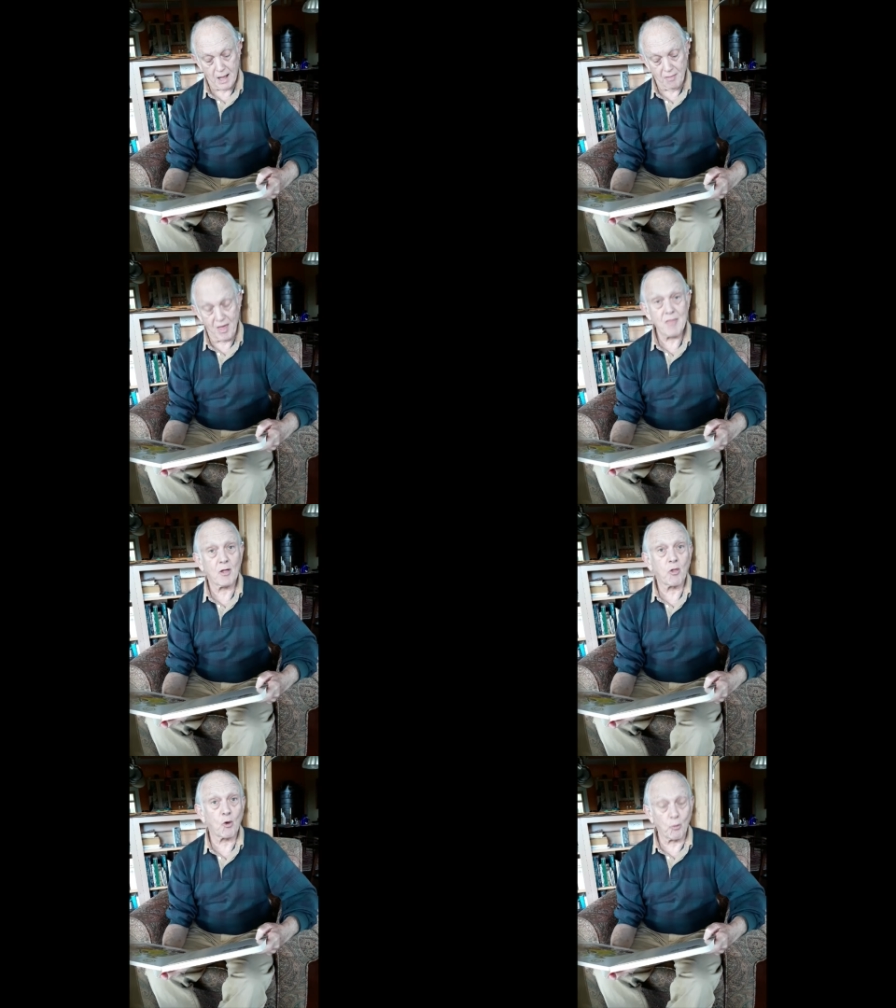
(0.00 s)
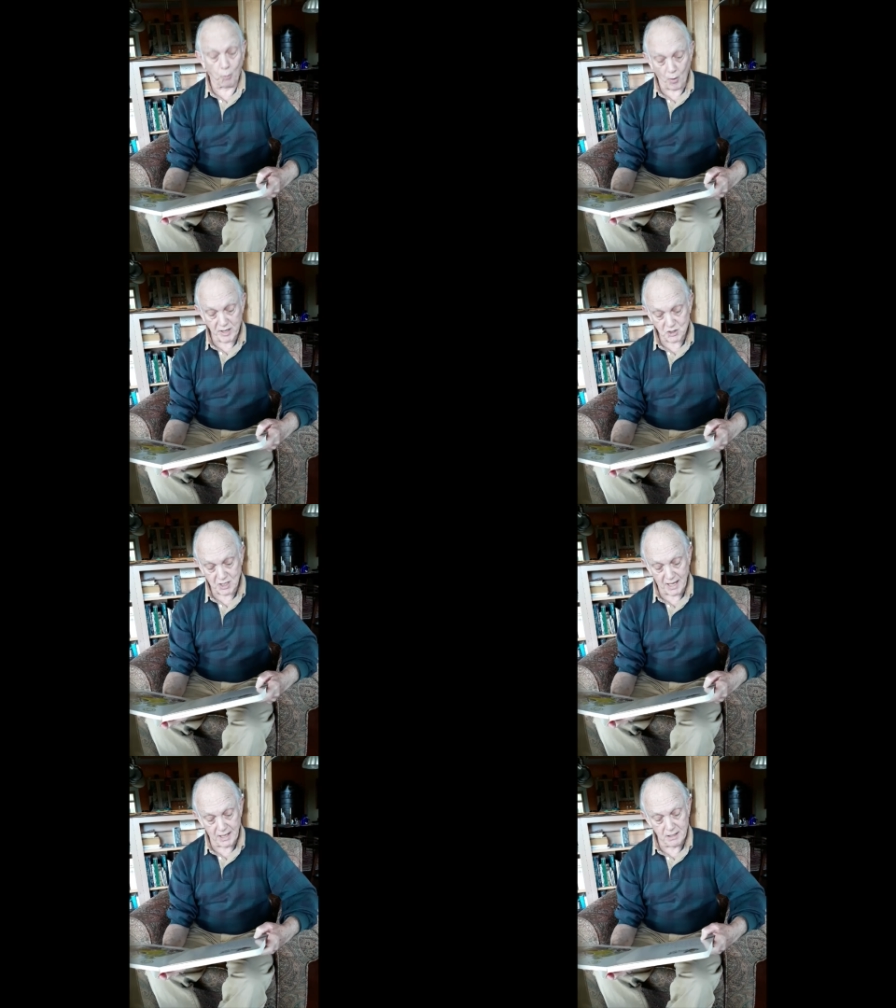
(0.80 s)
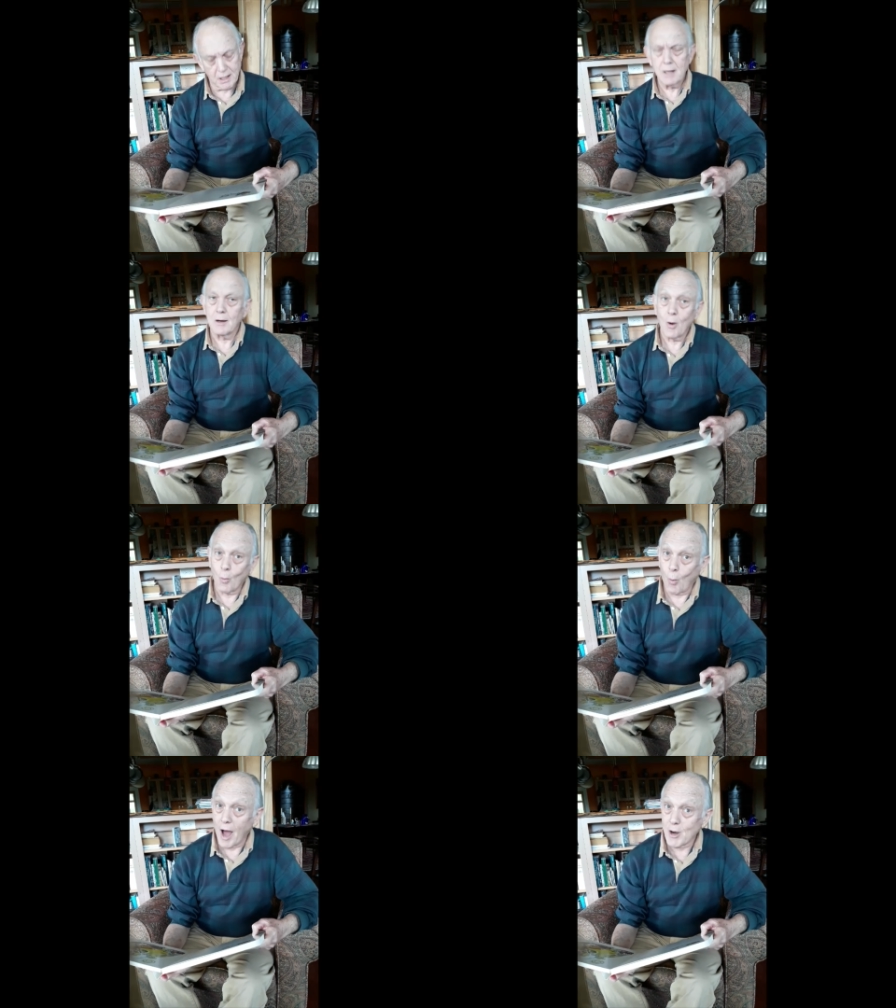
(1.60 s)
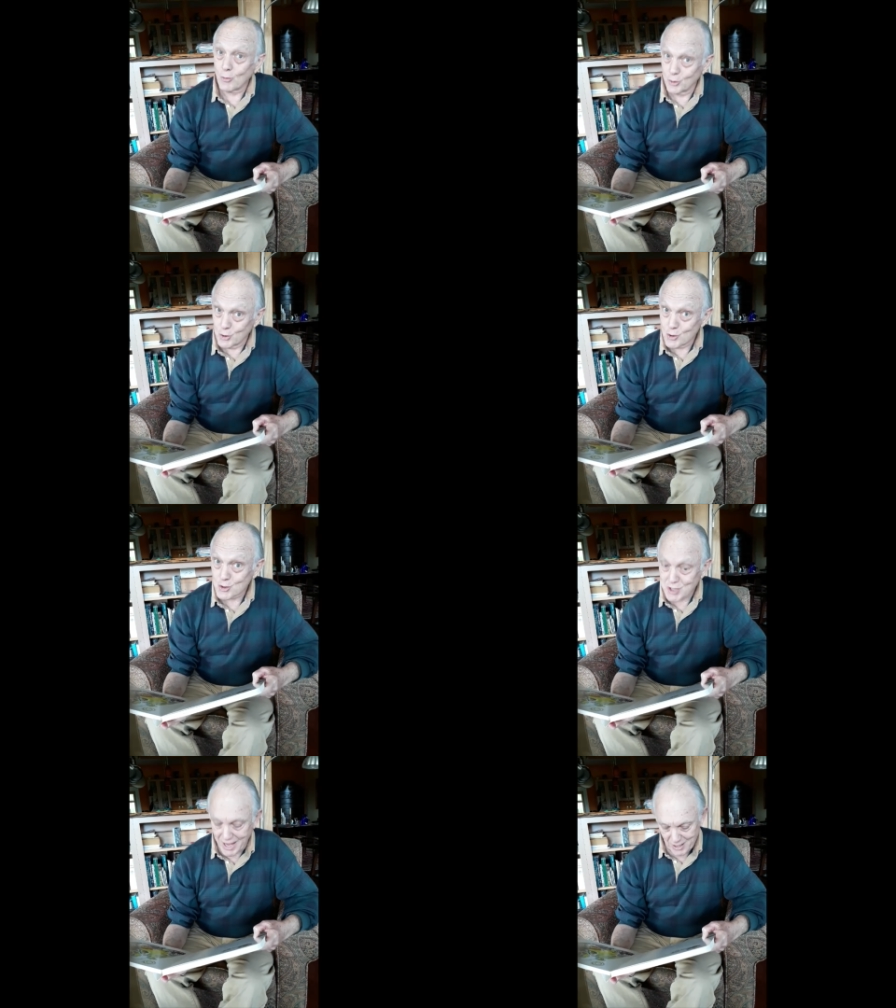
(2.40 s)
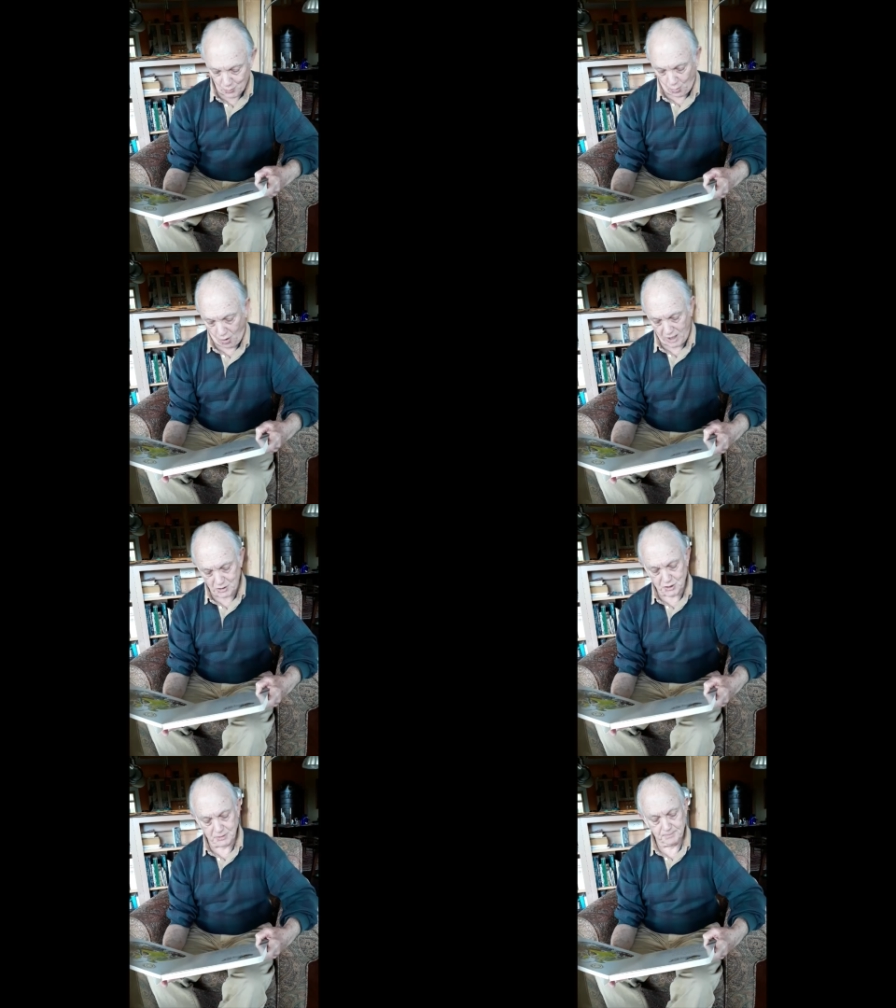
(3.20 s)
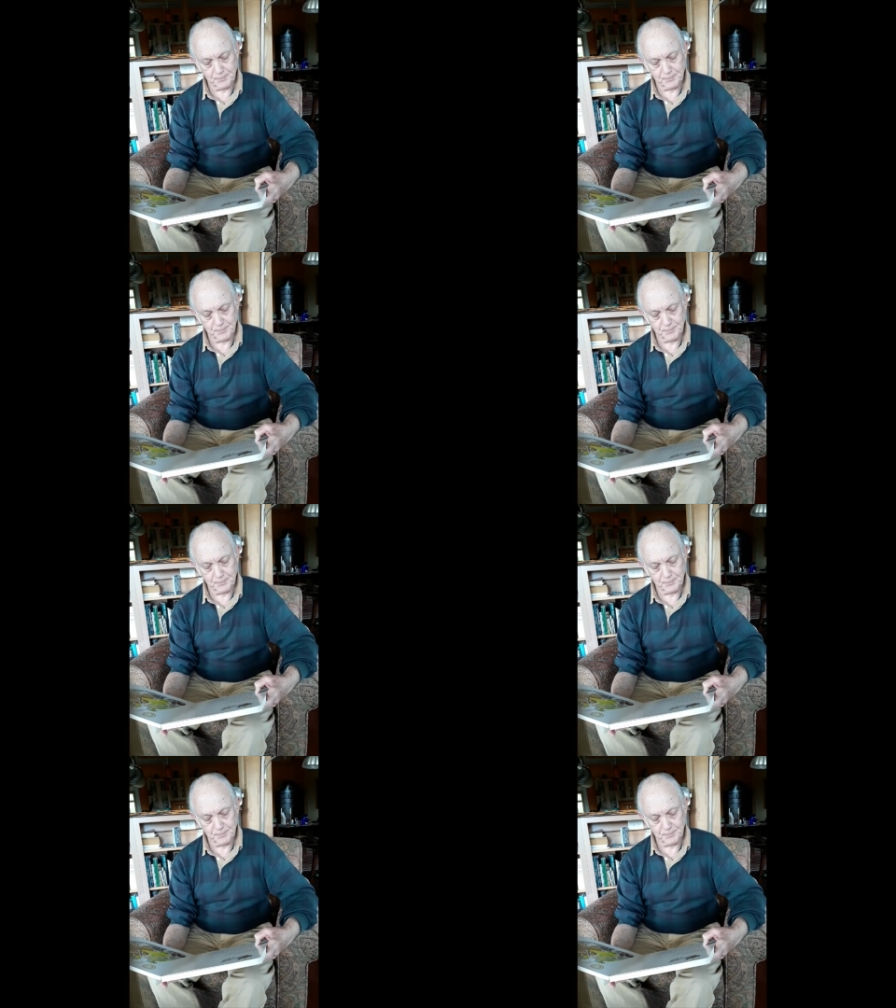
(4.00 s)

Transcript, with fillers: Then the little boy said, Why don't you stay and watch?